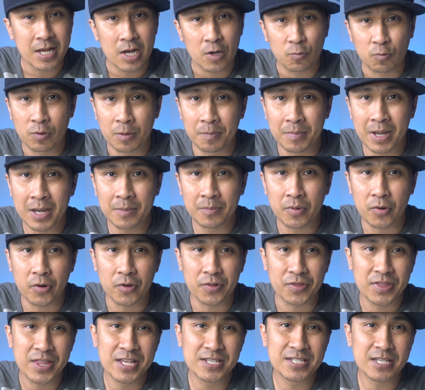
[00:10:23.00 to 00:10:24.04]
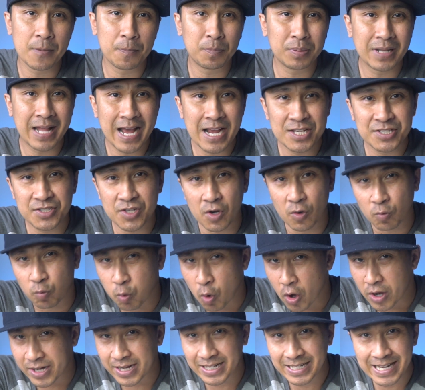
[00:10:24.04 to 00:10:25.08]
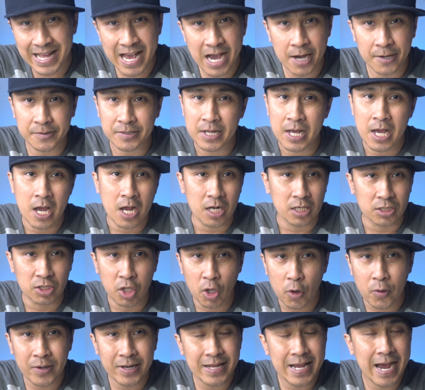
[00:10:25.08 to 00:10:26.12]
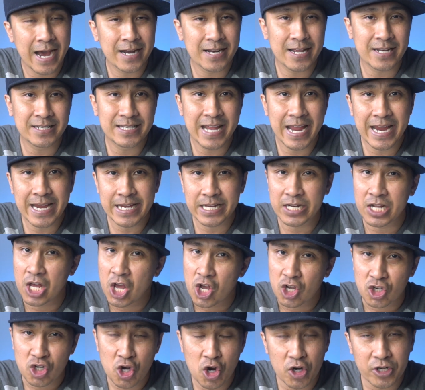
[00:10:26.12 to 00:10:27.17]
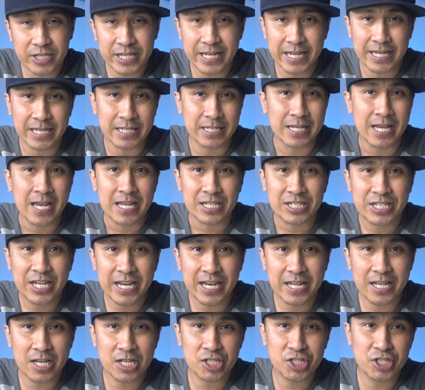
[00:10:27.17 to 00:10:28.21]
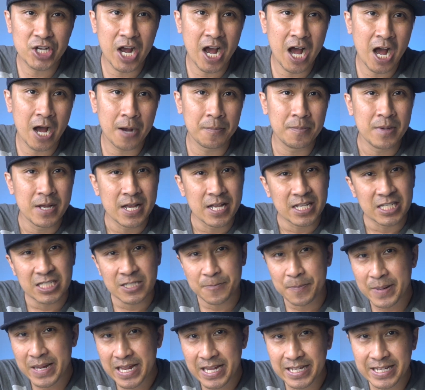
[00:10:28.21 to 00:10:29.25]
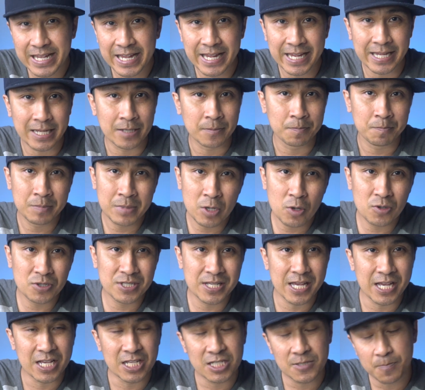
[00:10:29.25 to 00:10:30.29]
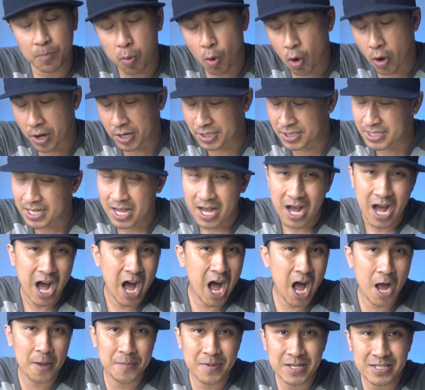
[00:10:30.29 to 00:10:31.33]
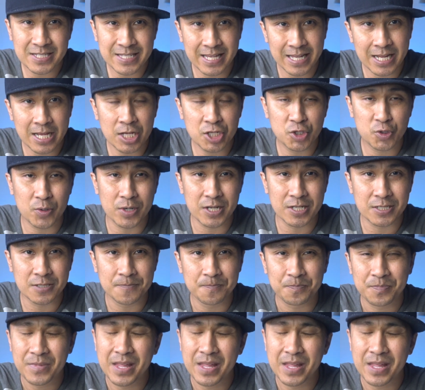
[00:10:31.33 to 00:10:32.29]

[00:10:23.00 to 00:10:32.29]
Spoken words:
Remember, this applies to working out, learning how to date, cooking, getting a job, speaking, music, sports, hobbies and interests,